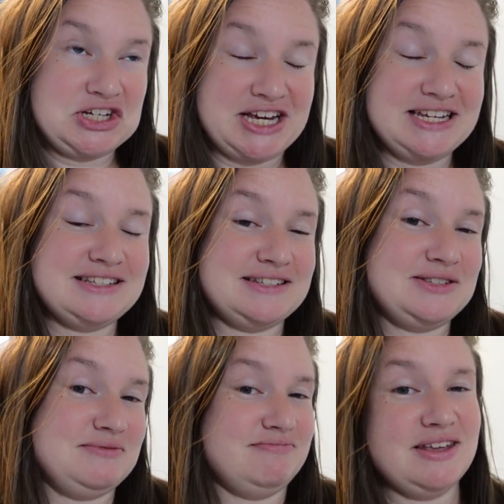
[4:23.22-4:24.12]
she's
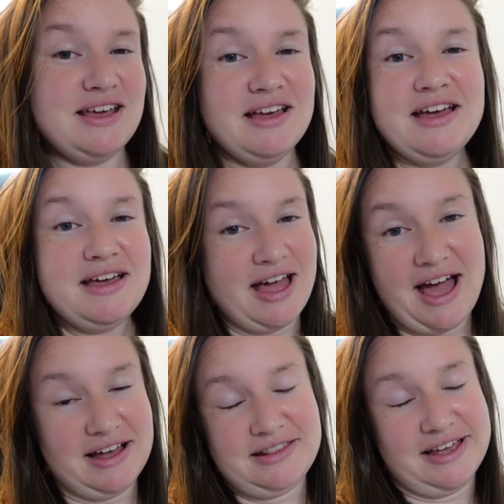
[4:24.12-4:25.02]

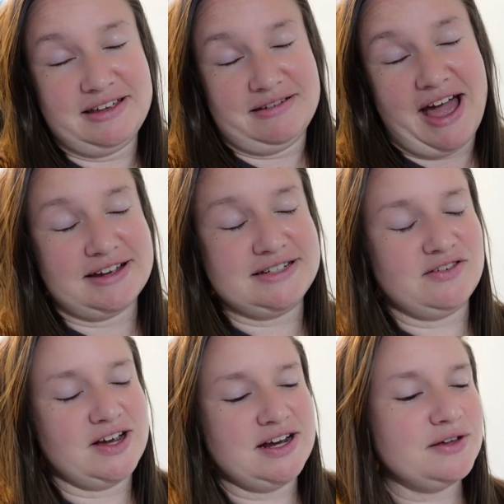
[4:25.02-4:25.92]
like acting
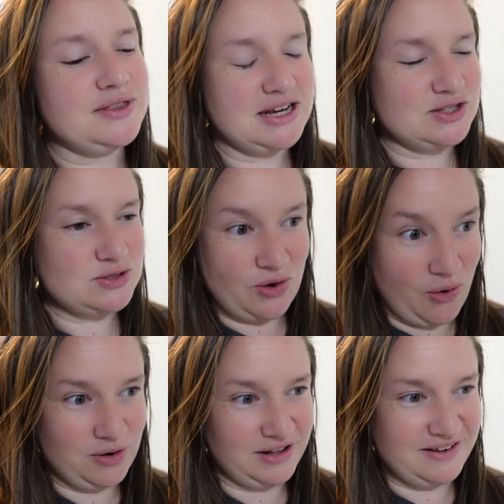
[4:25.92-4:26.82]
right now, then it's
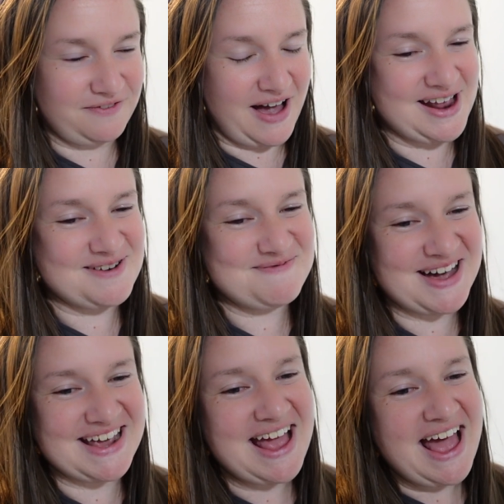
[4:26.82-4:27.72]
totally fine.
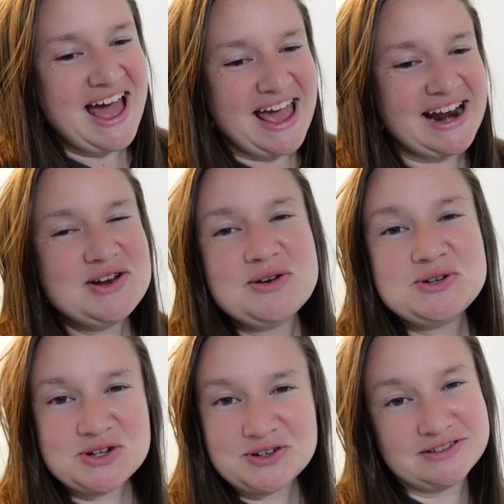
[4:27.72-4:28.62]
But, and I know
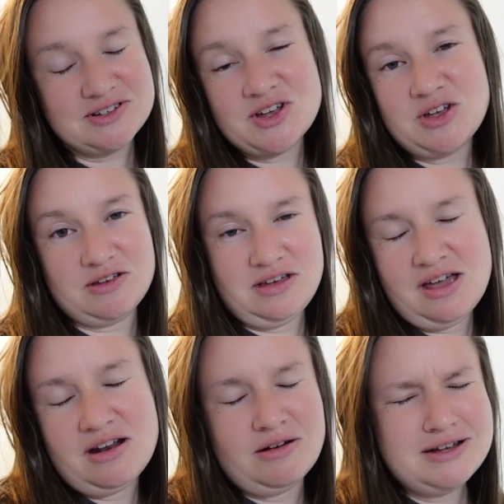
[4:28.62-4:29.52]
she'll,
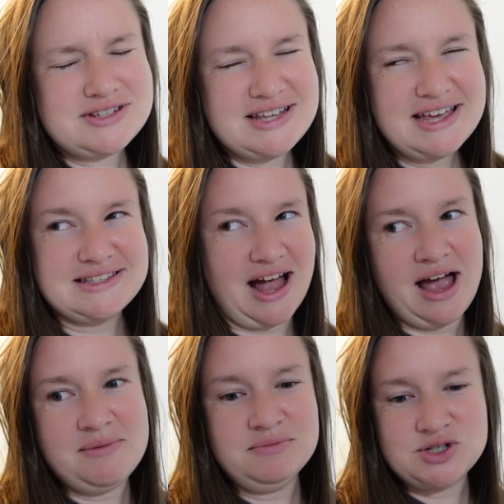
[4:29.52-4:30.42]
you know, it just takes
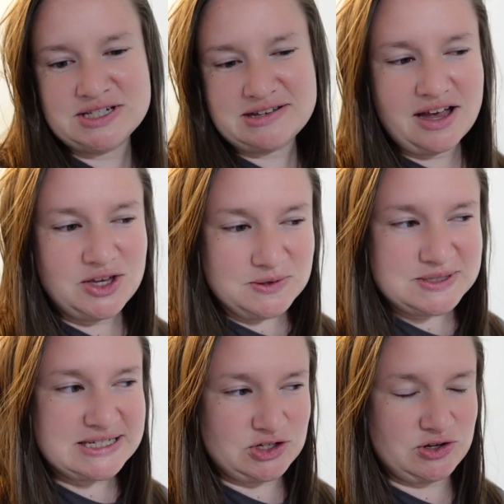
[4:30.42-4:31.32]
time. She's not
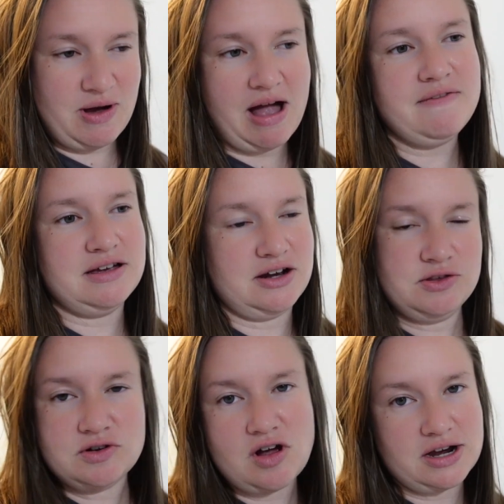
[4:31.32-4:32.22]
used to having
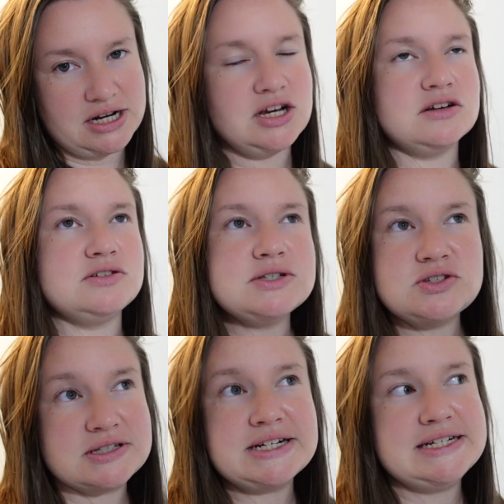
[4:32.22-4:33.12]
another dog in here. So it's
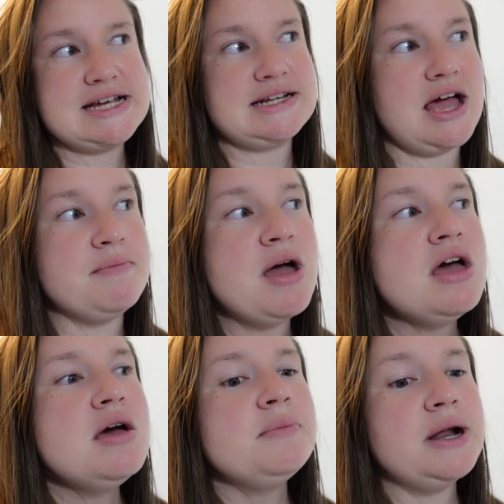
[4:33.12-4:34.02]
just going to take time,
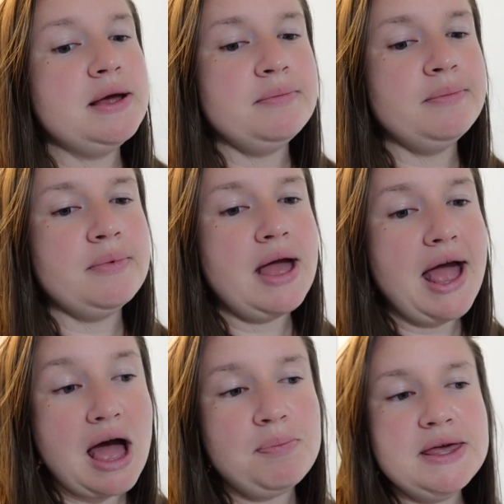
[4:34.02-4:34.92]
but I'm
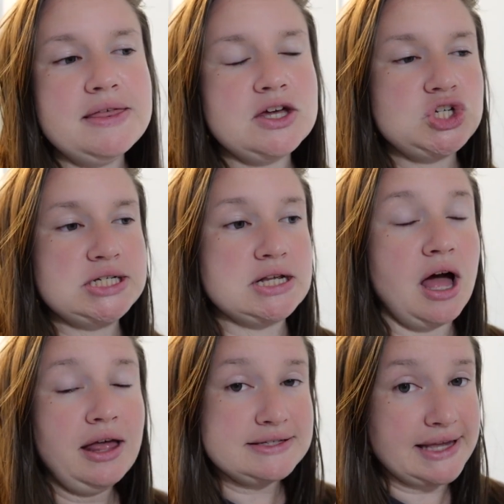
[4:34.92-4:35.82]
happy that she's
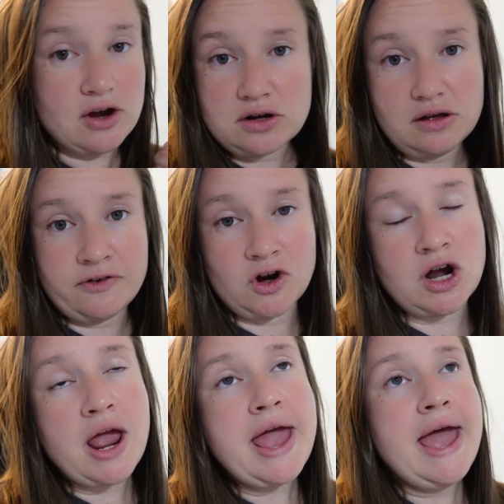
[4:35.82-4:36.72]
not scared of her